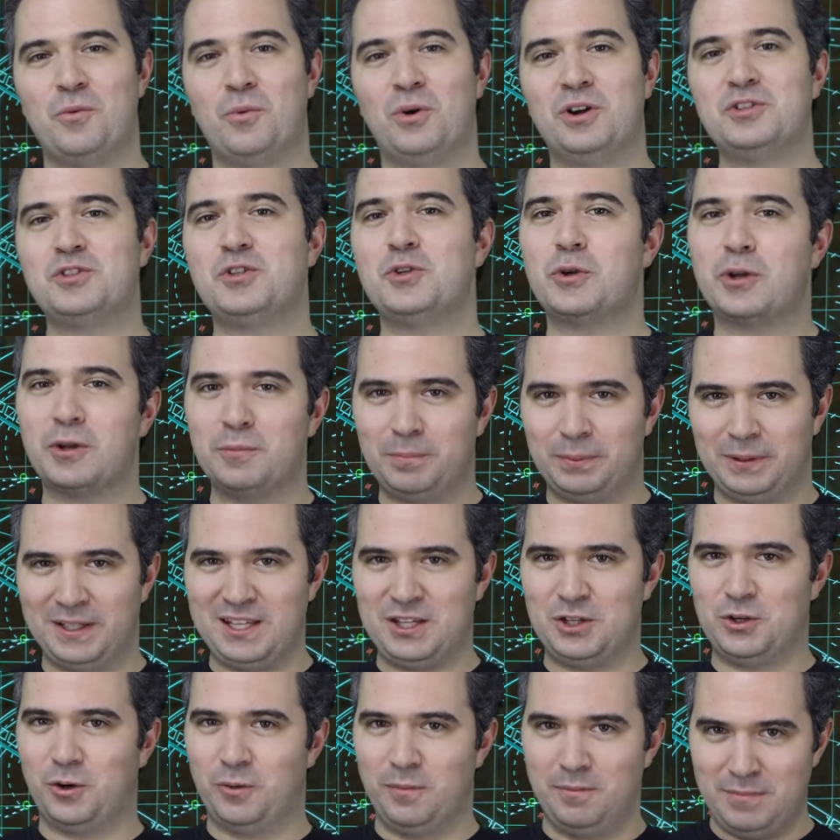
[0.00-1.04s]
Once you complete
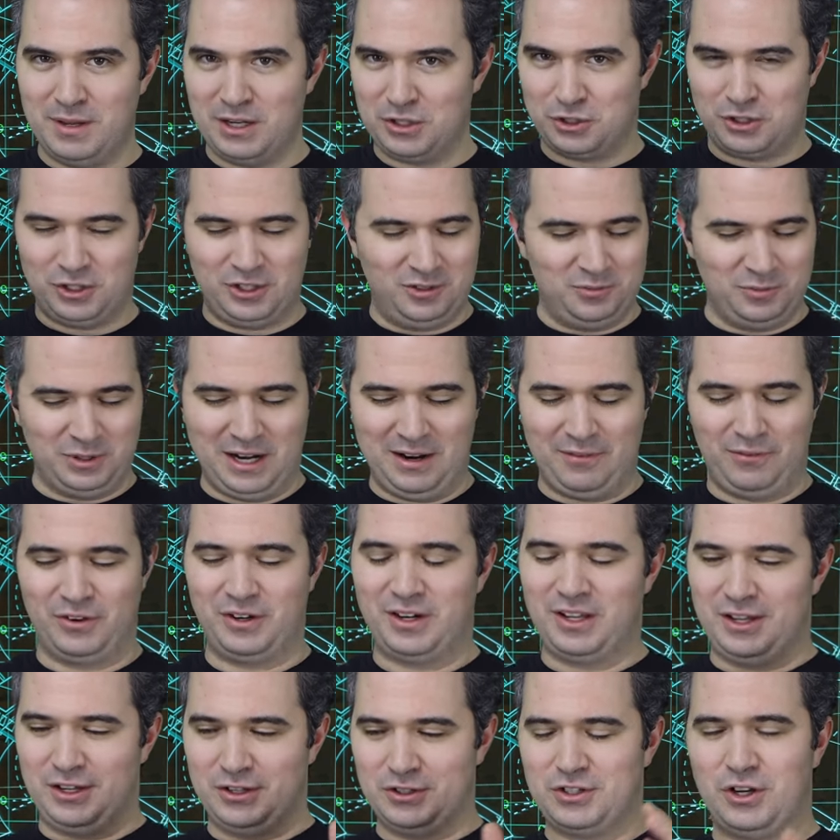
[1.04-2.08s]
your mission, whatever it
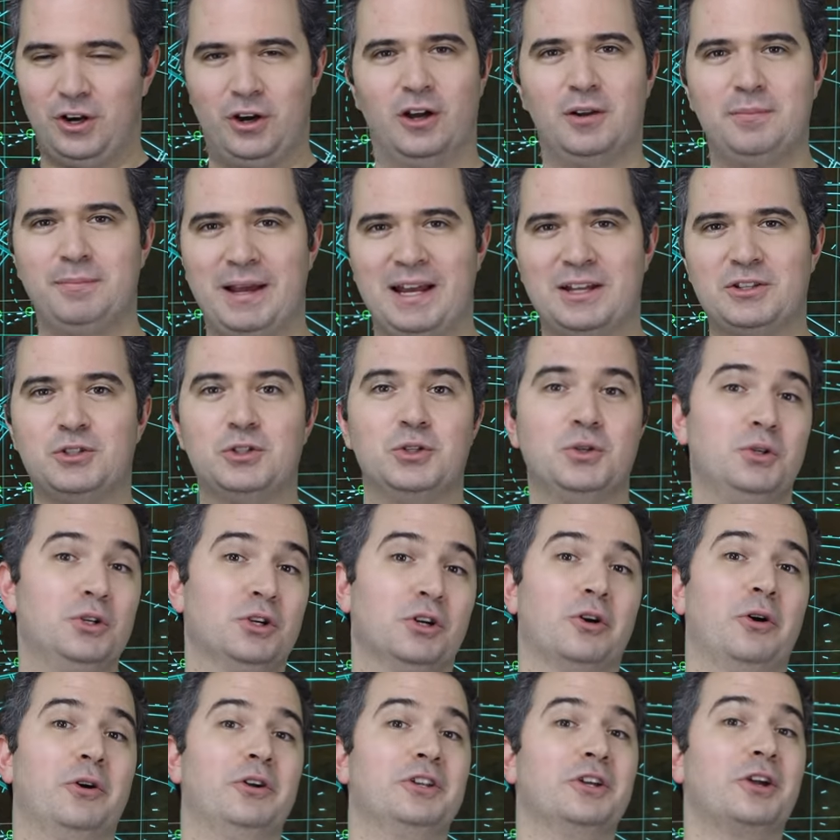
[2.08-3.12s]
is, on Batuu, you're
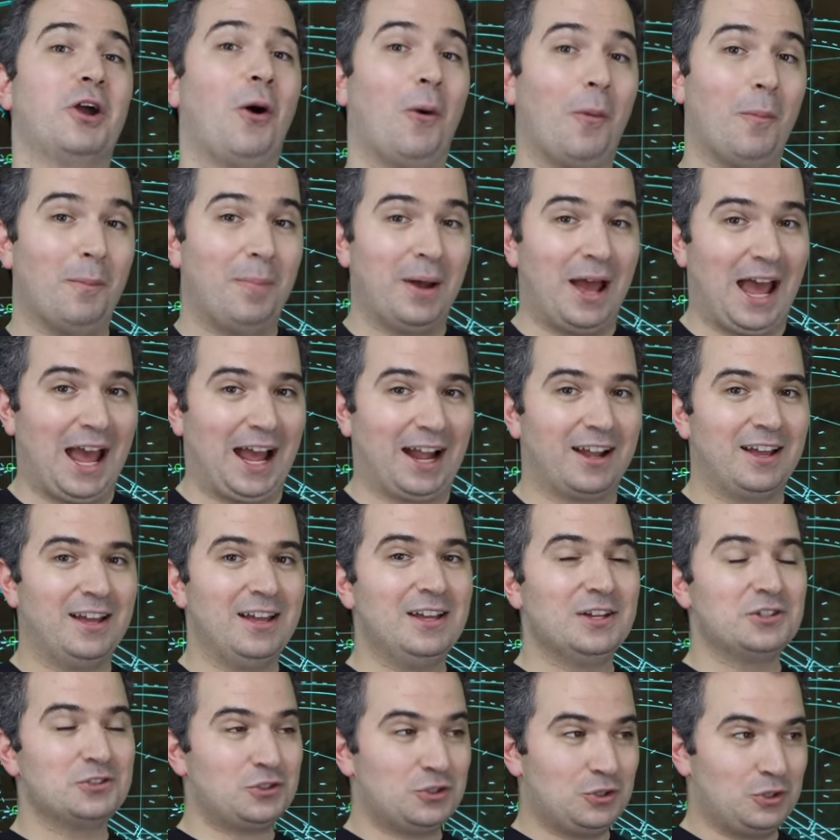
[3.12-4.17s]
going to go back
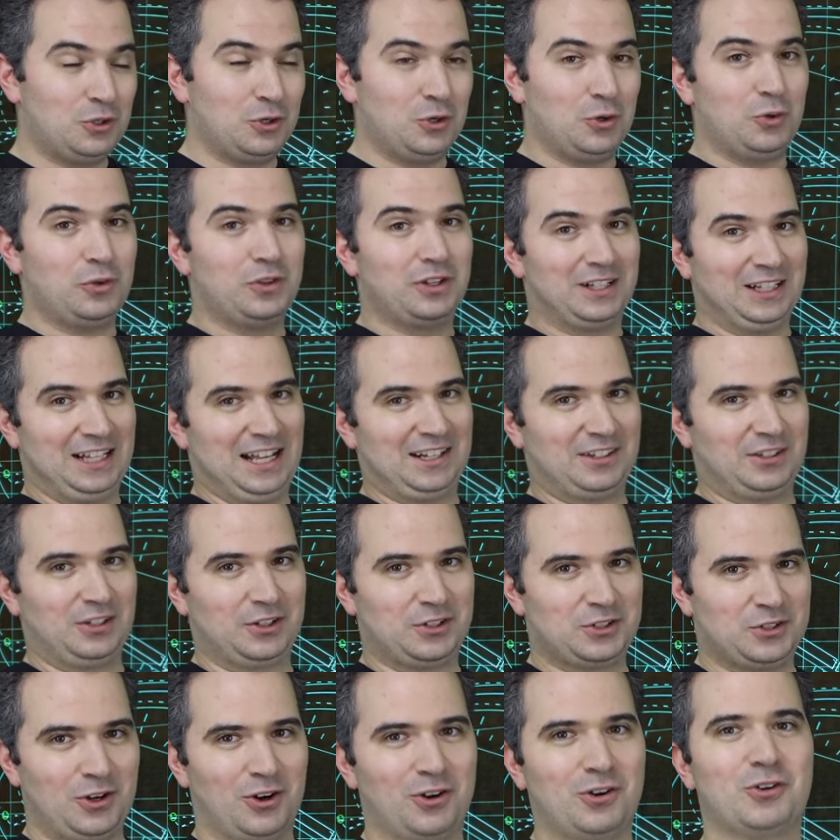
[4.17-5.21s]
to the Galactic
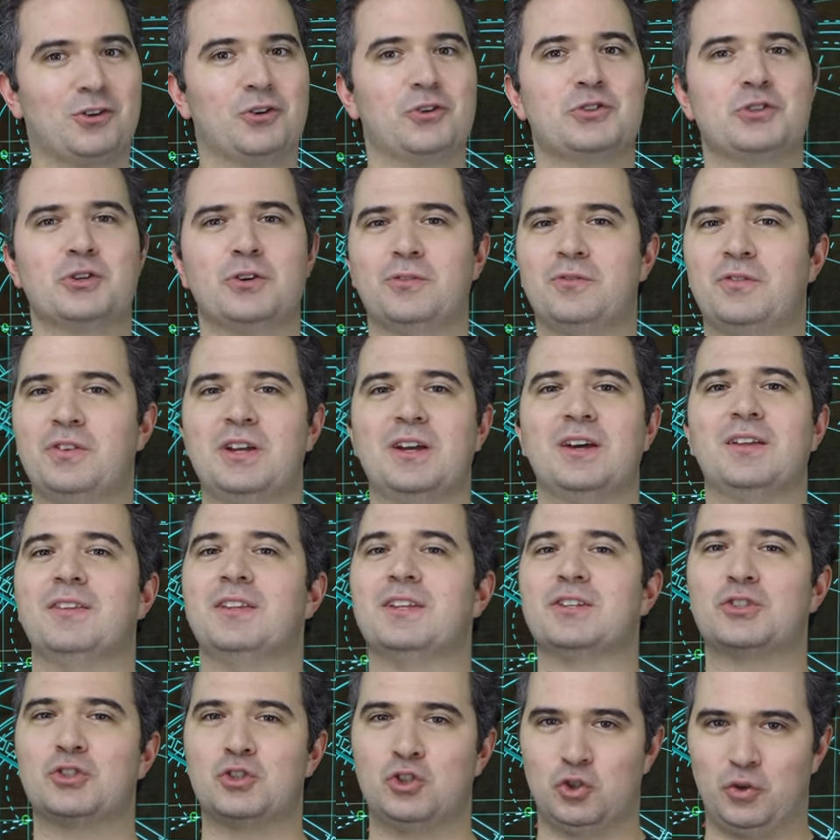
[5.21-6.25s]
Star Cruiser via
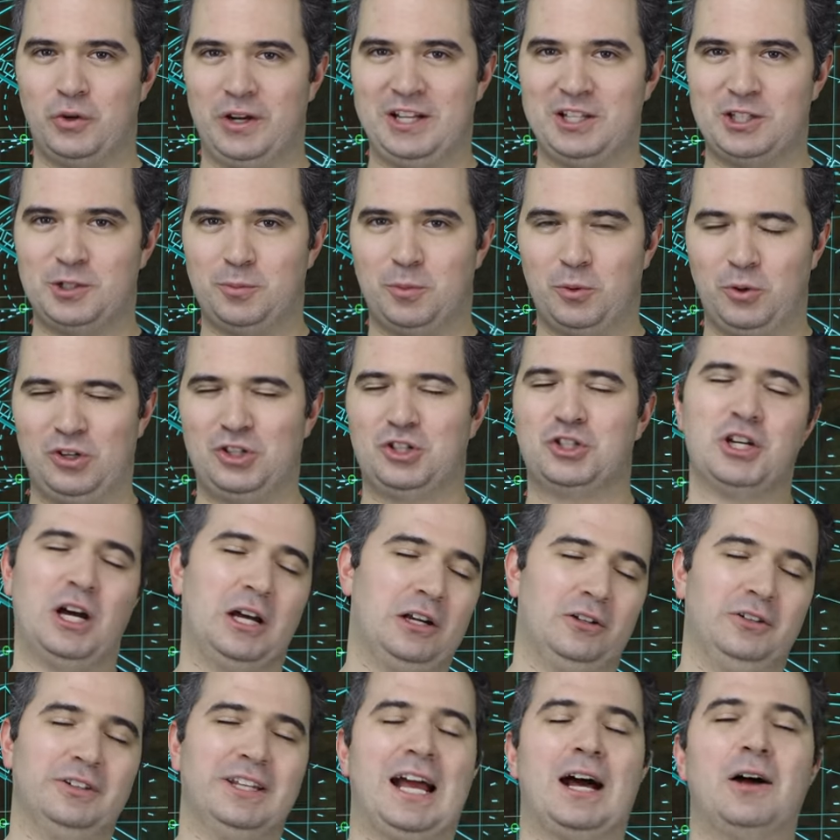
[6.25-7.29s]
this transport
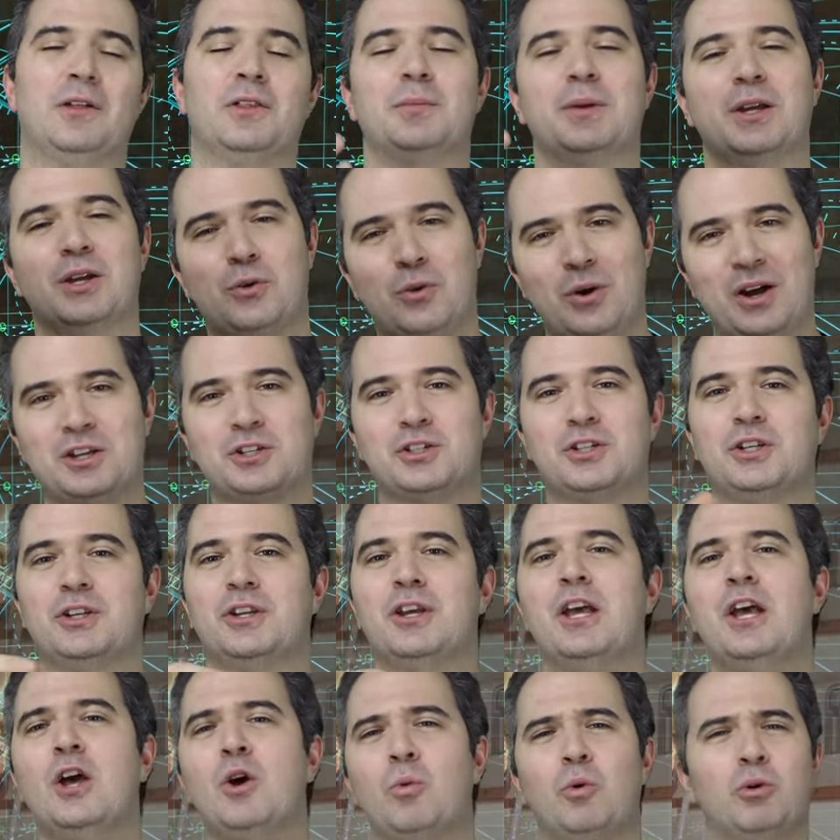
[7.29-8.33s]
shuttle. Now, the big question,
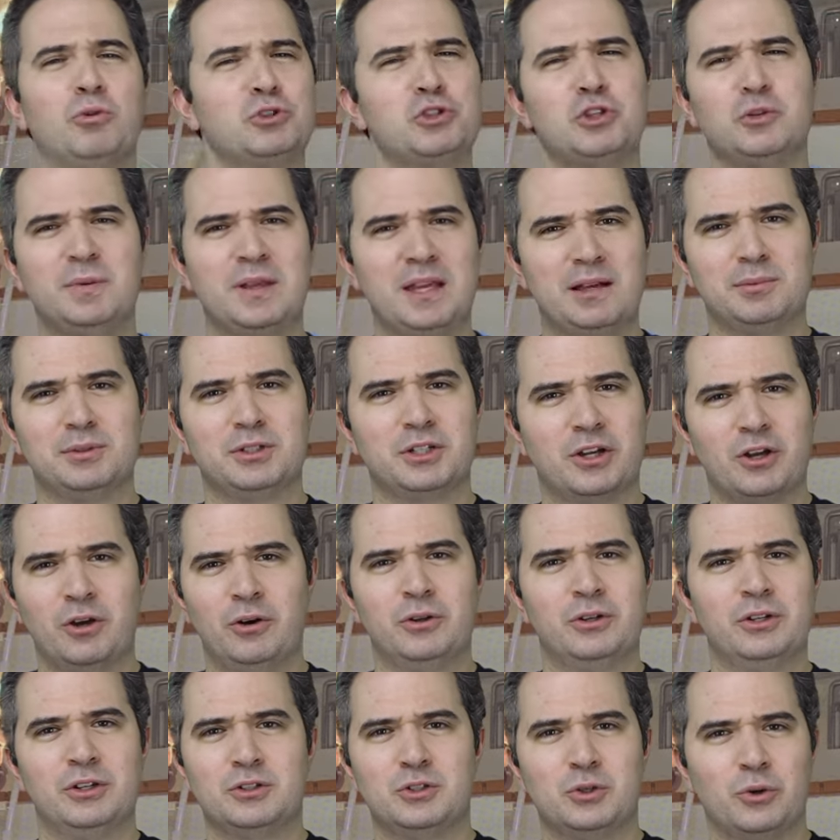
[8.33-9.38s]
won't you be able to
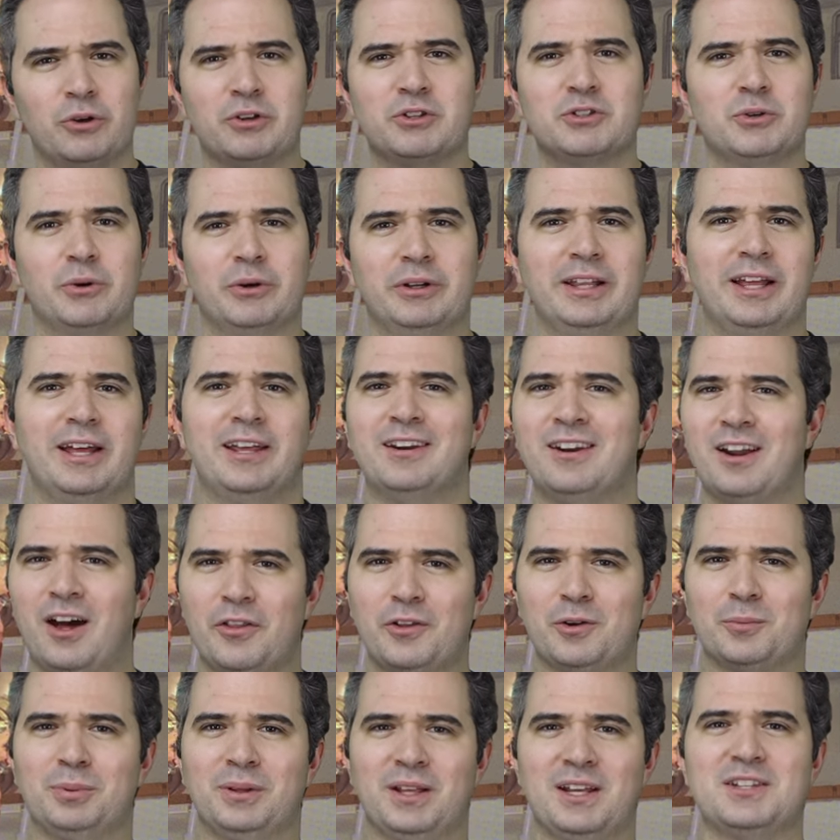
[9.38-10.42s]
go to Toy Story Land and
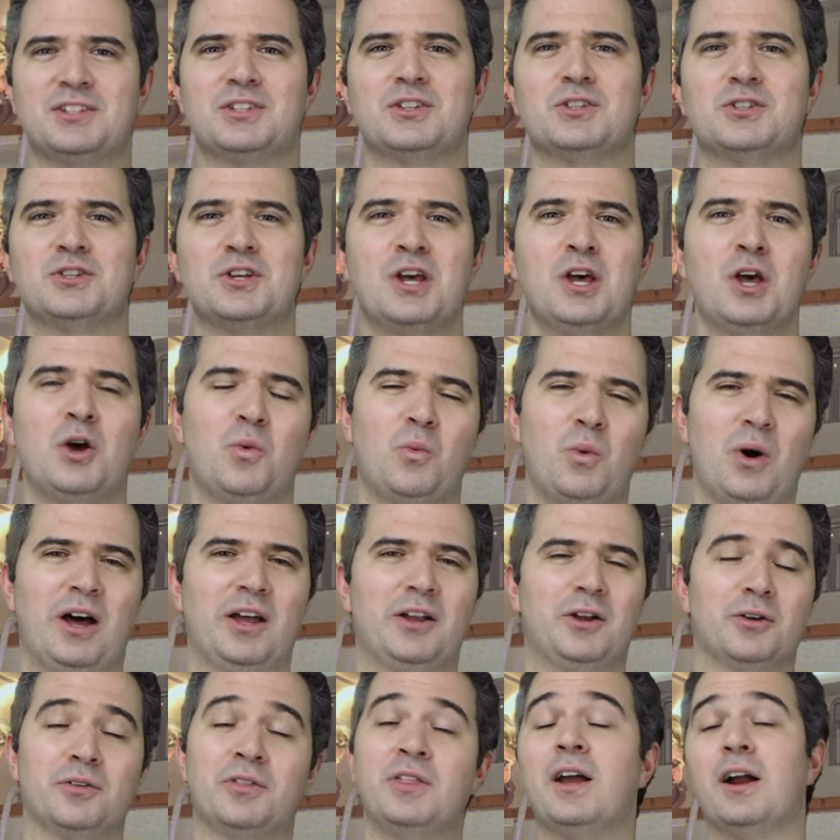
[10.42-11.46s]
other places while
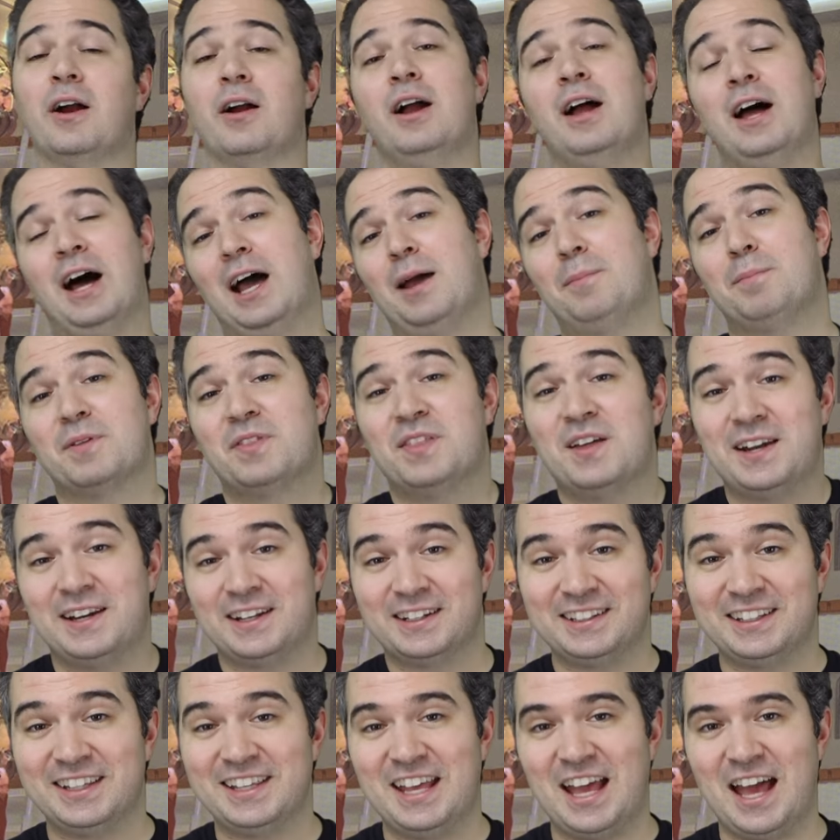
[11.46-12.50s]
you're there?
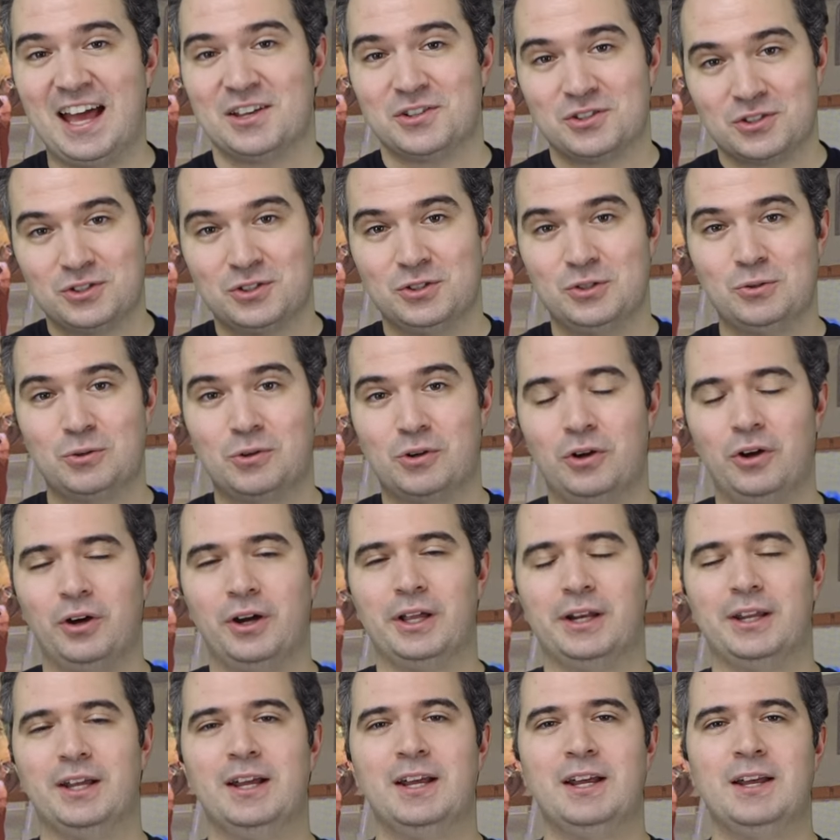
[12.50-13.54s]
Hypothetically, yes, you
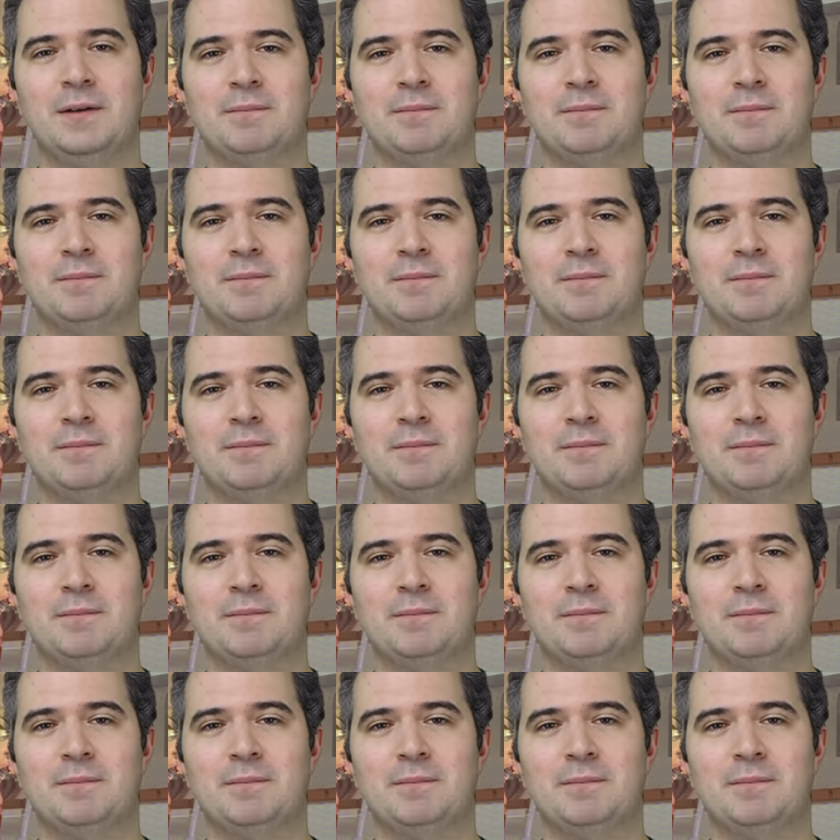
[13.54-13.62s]
could.